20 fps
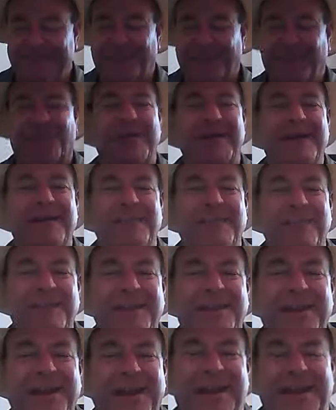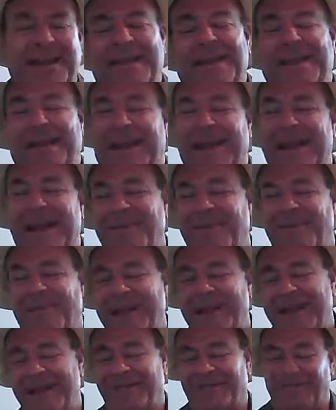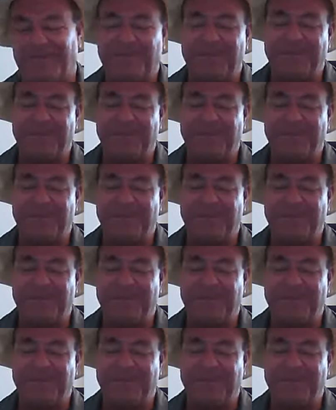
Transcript: Free money. Anyway,